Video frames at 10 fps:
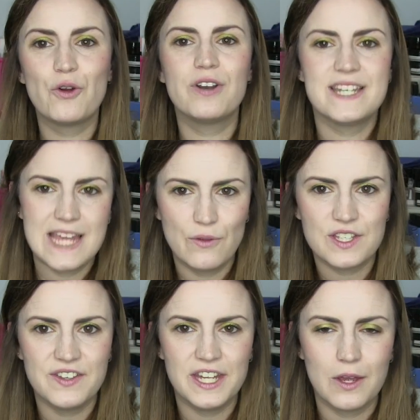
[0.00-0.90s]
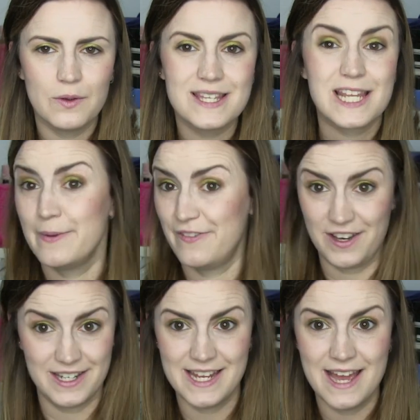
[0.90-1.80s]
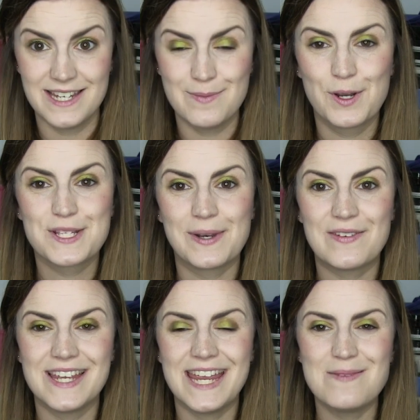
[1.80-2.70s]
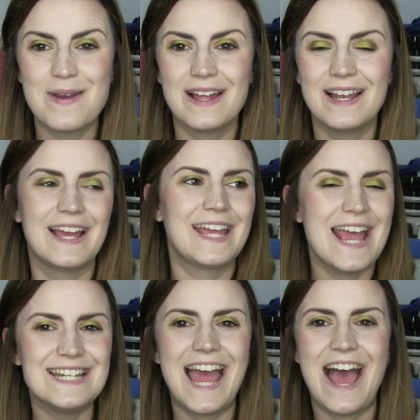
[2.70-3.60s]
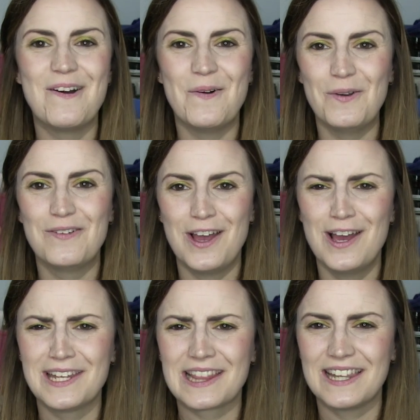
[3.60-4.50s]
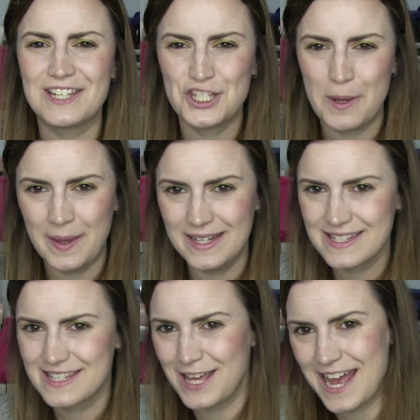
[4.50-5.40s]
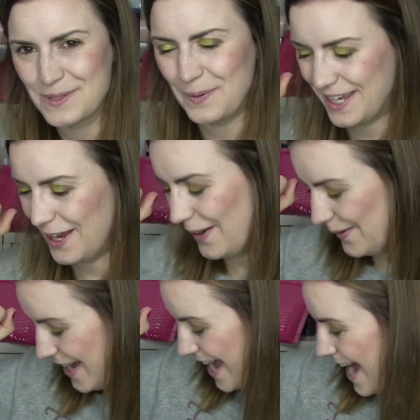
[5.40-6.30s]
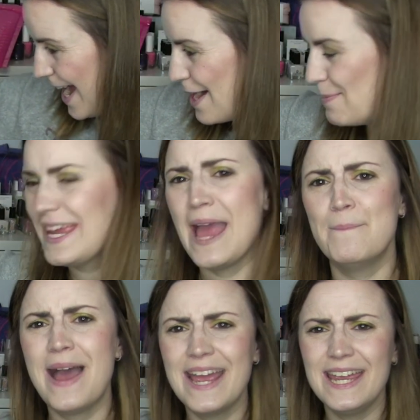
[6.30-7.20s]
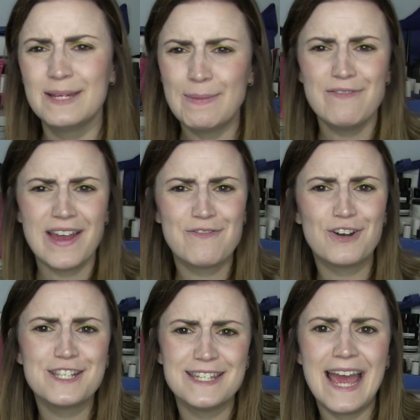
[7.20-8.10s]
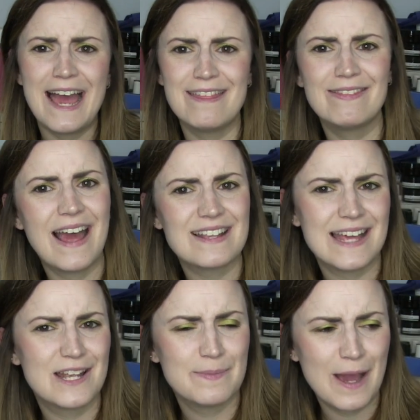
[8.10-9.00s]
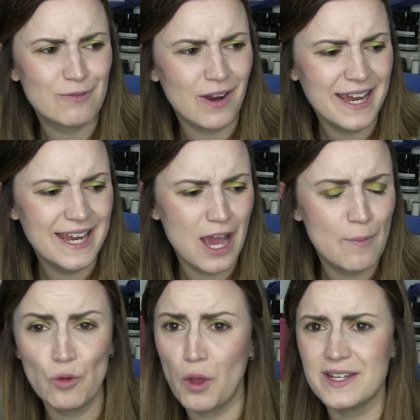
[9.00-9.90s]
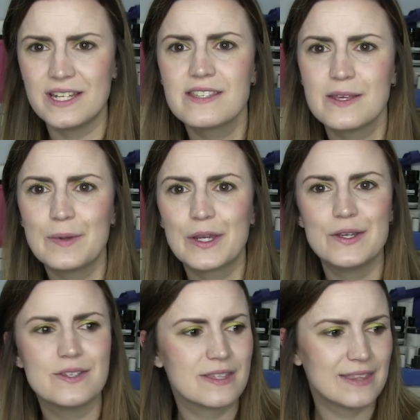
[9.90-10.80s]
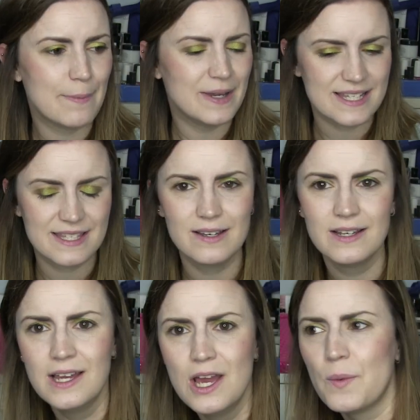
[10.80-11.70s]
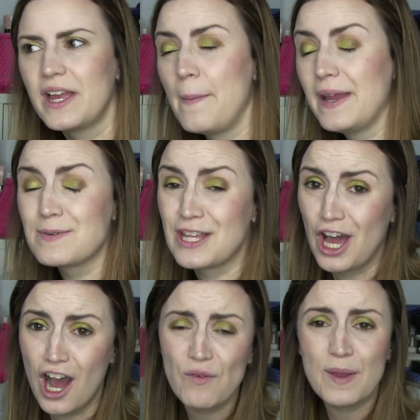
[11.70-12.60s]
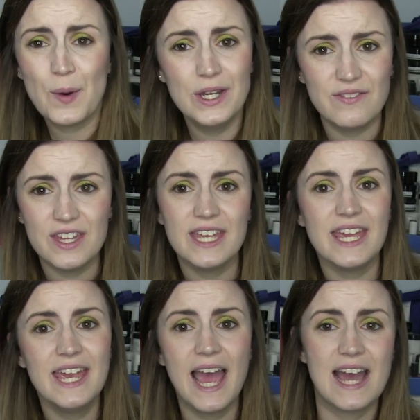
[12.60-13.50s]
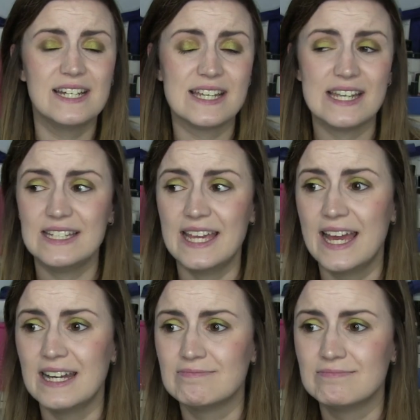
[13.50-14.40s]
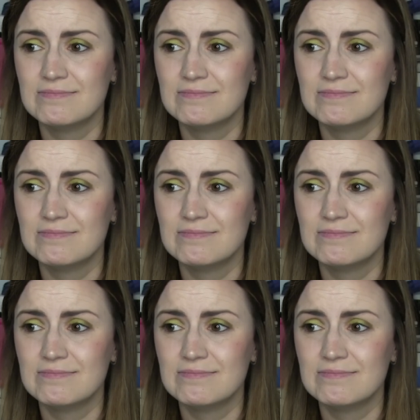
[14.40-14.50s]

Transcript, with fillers: already tell this video is going to be fun to edit because I'm going to have to email, like edit out all of her little chip-ins as we go. Uh, but yeah, May, my favourites, yeah, I think that sounds about right. Um, although it doesn't because that means that we're coming up to like, the halfway point of the year and it, yeah,